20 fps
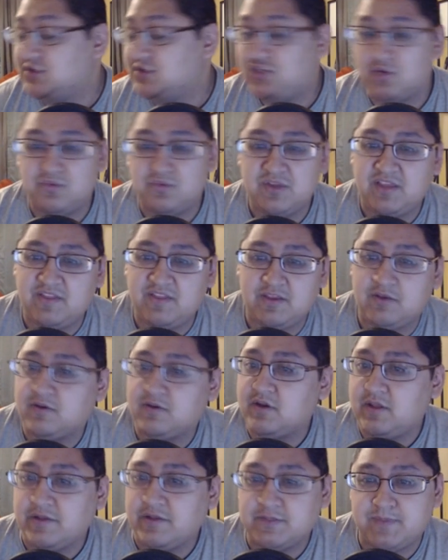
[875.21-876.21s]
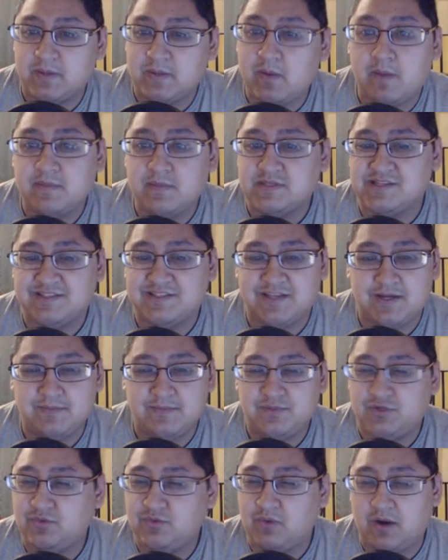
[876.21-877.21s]
Don't really think you're going to use Big Mom as a
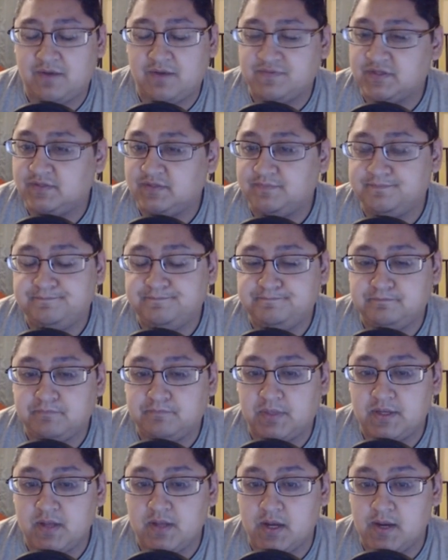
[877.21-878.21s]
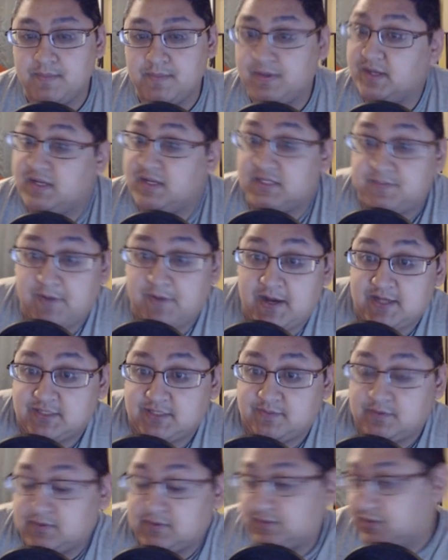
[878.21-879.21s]
sub too often, but it is
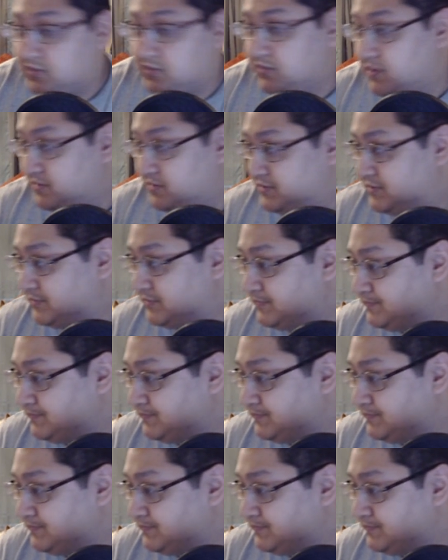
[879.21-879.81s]
possible, so who knows.